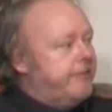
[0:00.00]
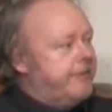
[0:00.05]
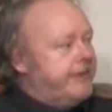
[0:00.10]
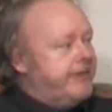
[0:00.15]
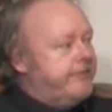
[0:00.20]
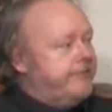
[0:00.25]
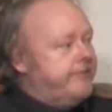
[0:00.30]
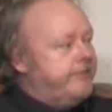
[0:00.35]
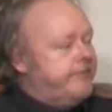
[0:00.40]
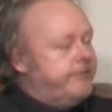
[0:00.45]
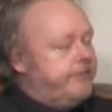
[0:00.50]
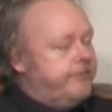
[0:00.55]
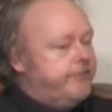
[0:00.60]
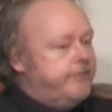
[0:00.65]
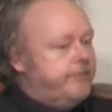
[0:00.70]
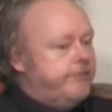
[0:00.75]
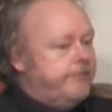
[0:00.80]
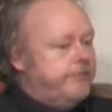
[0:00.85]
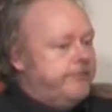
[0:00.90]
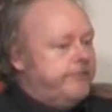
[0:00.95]
I mean,
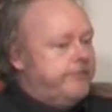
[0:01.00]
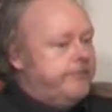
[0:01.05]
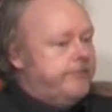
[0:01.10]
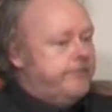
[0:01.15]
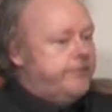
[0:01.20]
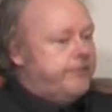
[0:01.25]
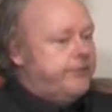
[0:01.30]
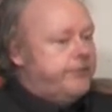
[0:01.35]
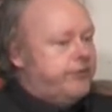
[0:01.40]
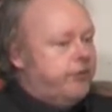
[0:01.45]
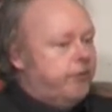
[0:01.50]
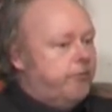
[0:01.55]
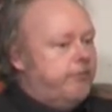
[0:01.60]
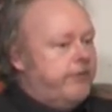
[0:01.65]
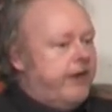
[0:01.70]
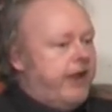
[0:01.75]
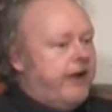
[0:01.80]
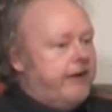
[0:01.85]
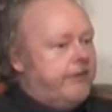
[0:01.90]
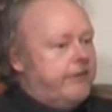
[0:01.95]
some
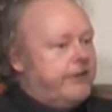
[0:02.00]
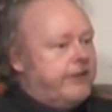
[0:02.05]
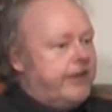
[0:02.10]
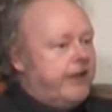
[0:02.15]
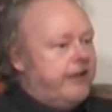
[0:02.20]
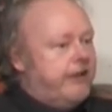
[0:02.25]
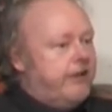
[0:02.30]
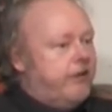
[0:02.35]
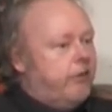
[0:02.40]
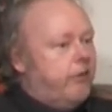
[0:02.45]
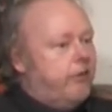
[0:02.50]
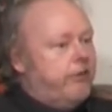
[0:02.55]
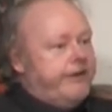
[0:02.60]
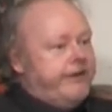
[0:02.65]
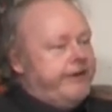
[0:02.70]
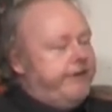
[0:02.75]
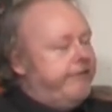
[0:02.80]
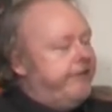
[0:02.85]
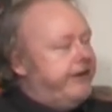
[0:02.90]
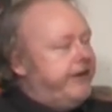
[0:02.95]
now
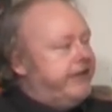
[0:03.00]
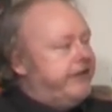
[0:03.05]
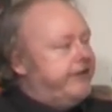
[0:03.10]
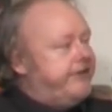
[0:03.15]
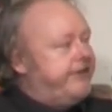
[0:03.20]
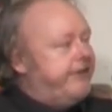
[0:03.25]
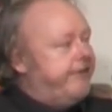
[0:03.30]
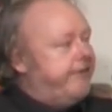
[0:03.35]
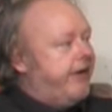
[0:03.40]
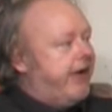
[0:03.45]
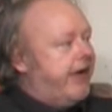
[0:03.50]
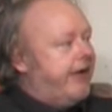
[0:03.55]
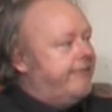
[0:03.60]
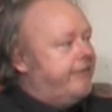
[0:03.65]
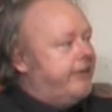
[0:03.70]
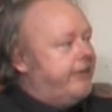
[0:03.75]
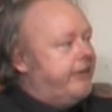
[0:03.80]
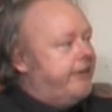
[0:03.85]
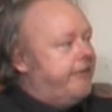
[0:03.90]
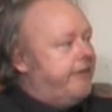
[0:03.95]
only really survive
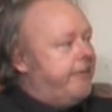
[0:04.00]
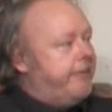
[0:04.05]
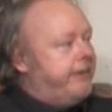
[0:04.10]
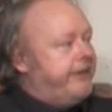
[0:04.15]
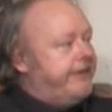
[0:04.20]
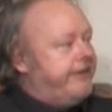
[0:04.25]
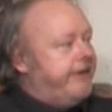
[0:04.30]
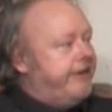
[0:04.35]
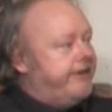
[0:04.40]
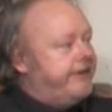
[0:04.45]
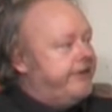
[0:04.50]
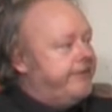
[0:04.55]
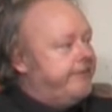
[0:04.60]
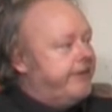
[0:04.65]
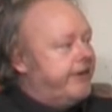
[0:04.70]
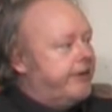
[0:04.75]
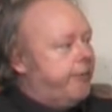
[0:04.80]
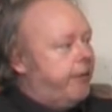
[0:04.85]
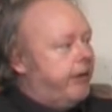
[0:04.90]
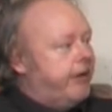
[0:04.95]
on the reputation
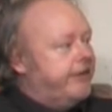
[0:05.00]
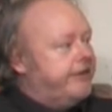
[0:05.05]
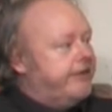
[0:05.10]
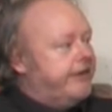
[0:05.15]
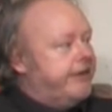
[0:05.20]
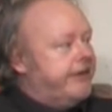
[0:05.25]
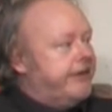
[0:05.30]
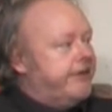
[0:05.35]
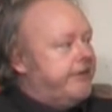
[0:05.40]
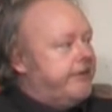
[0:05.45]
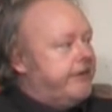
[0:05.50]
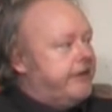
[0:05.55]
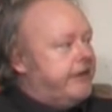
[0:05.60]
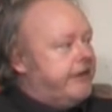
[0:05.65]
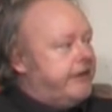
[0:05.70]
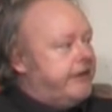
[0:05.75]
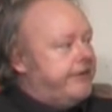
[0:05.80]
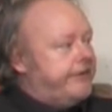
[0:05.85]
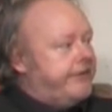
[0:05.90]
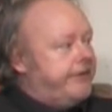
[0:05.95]
for quality, you know,
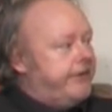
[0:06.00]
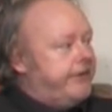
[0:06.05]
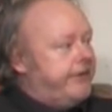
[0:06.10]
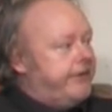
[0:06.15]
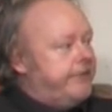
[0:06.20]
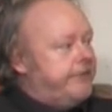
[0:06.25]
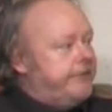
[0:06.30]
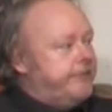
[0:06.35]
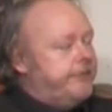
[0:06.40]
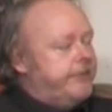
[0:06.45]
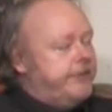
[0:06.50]
like sort of